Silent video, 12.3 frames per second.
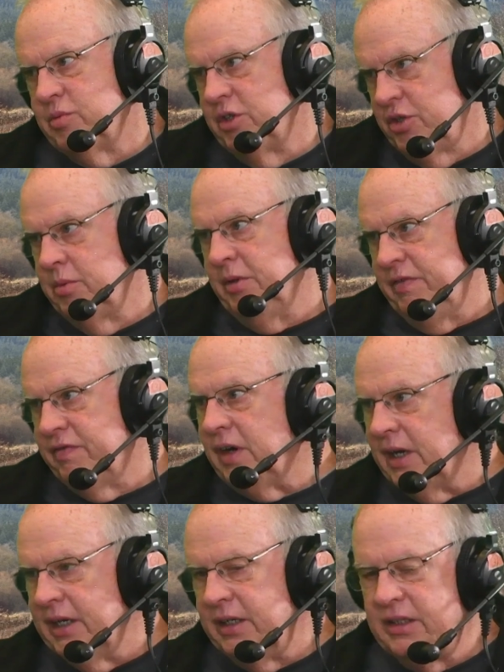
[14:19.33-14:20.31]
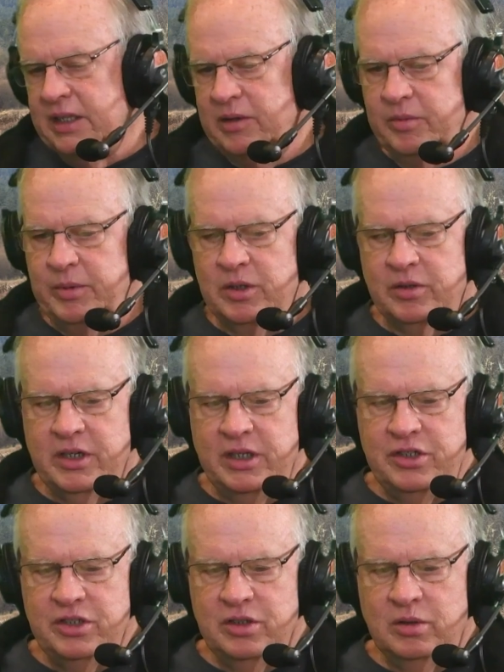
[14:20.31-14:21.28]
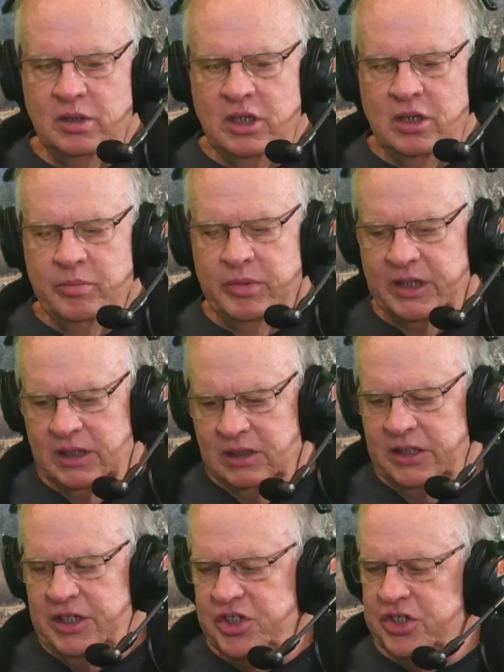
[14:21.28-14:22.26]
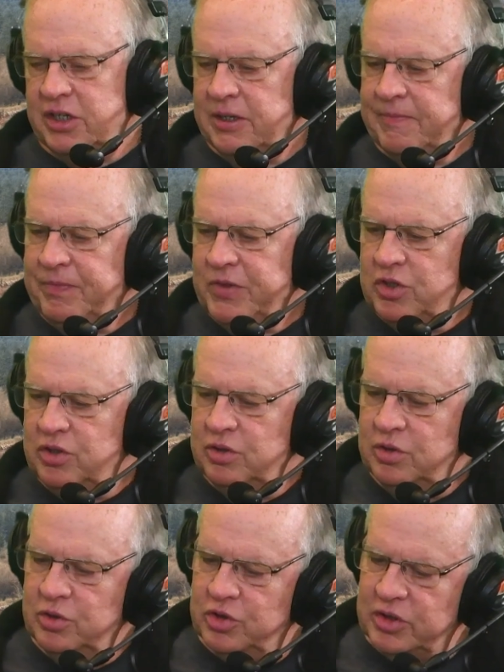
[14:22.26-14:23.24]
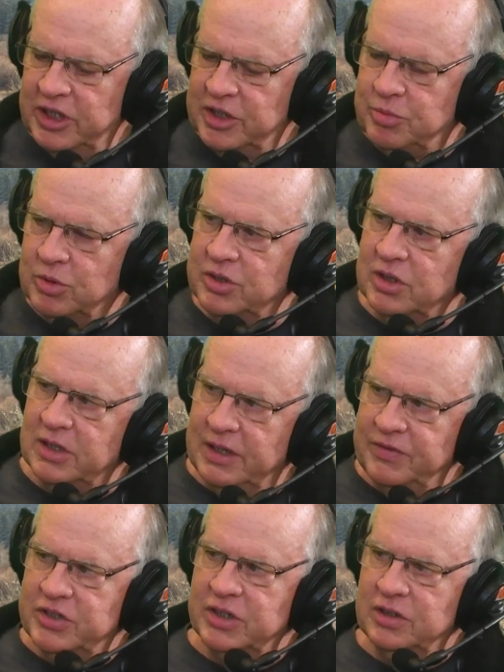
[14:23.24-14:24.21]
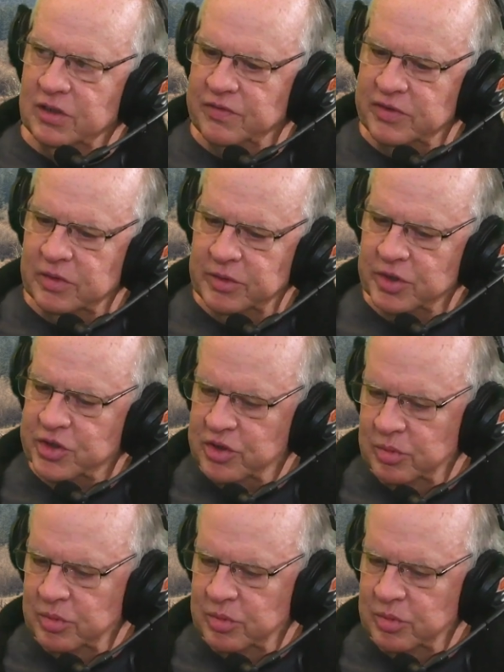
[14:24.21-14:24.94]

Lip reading: which would be fine. That would be okay too. But at least to transport the live signal from those 2